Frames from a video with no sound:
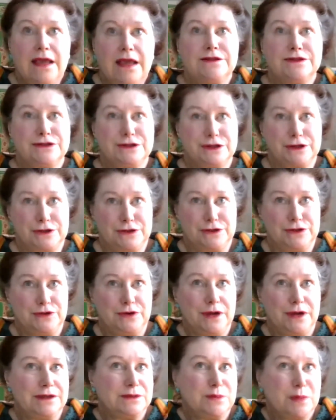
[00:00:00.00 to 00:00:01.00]
It's just
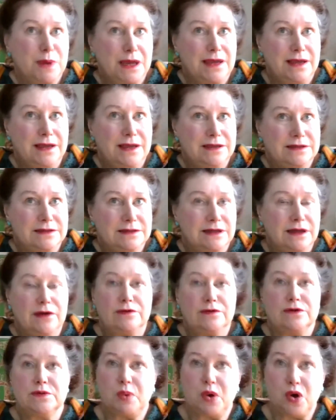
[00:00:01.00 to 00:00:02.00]
trying to make it
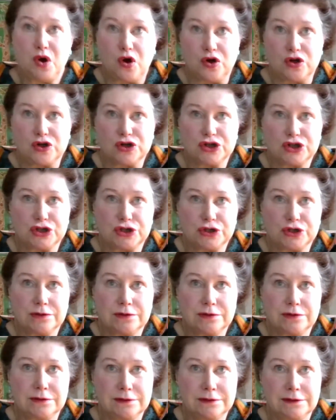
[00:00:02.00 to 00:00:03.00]
sound posh.
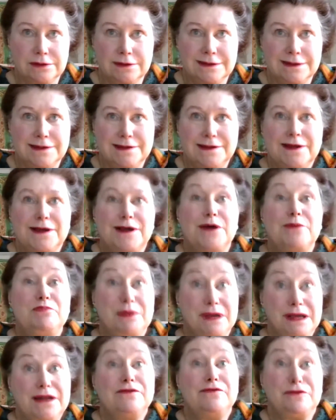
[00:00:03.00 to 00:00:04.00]
A
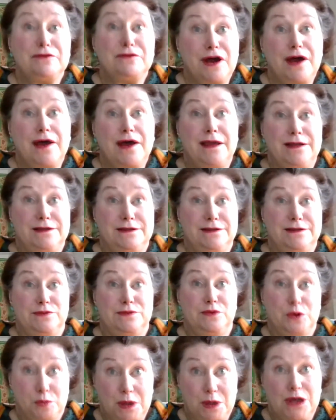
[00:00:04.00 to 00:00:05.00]
Bill of Rights
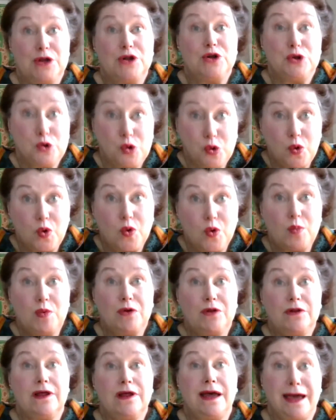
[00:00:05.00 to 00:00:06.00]
would be a
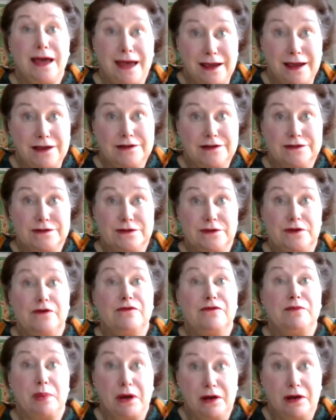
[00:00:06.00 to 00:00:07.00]
normal act
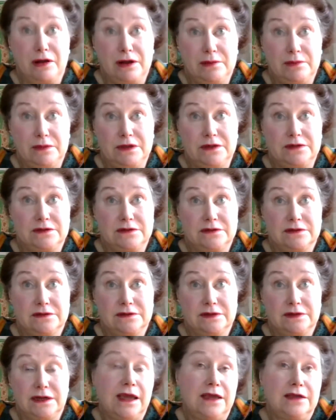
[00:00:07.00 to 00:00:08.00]
of Parliament,
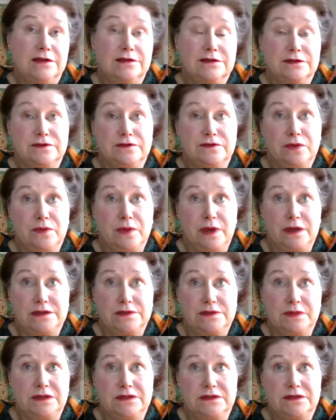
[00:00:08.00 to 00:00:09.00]
an act of the
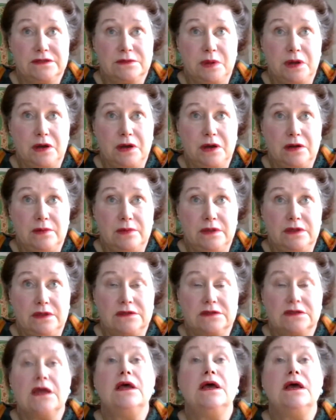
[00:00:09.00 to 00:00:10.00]
Westminster
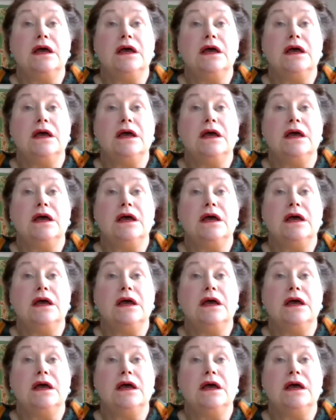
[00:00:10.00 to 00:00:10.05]
Parliament.